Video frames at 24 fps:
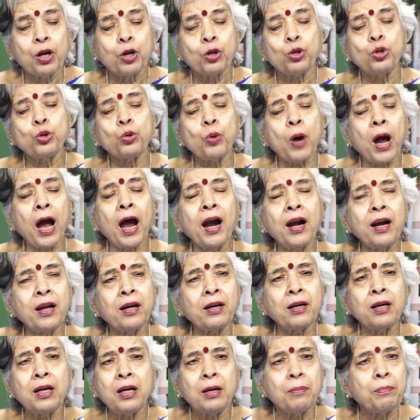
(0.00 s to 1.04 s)
You
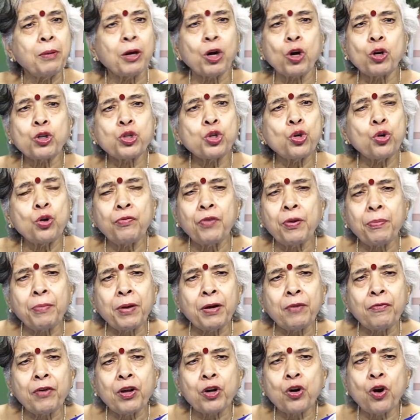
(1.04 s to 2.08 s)
had, because
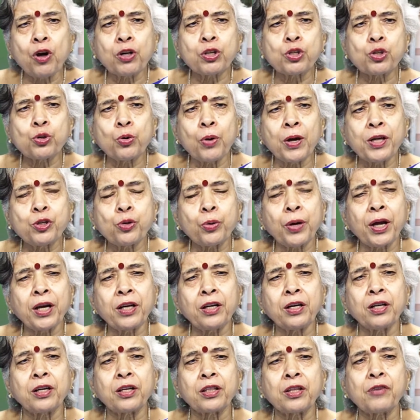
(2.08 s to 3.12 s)
women were not so
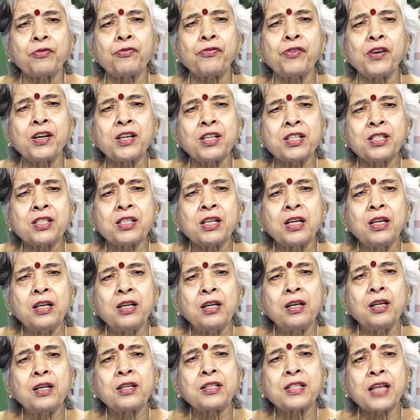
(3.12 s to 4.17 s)
educated, the first
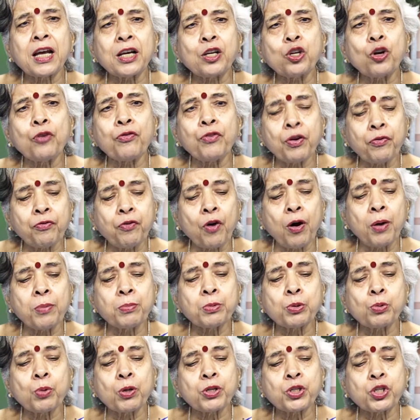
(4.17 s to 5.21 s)
set of
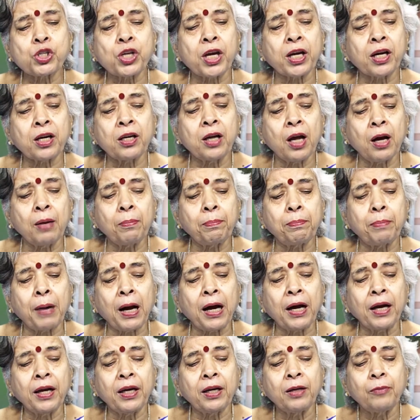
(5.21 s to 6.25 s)
reforms was taken up
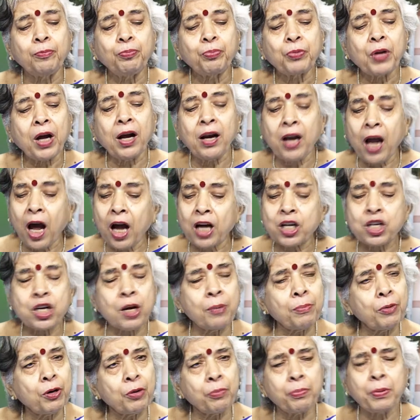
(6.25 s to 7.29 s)
by a large
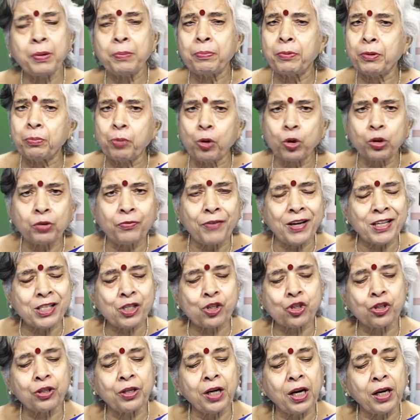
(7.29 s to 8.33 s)
number of people, both
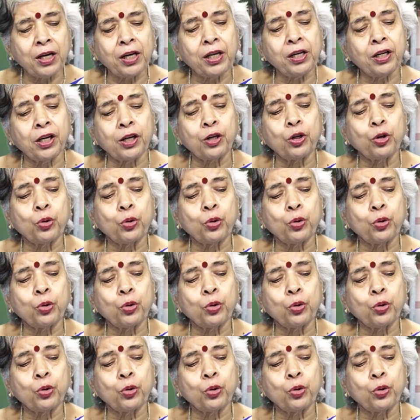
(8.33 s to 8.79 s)
Western and Indian.